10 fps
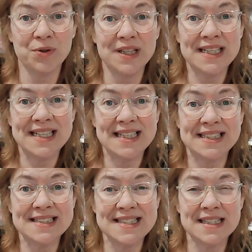in
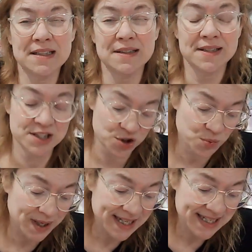until the
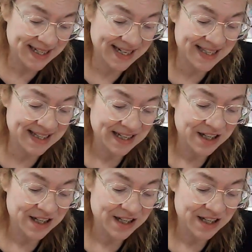29th,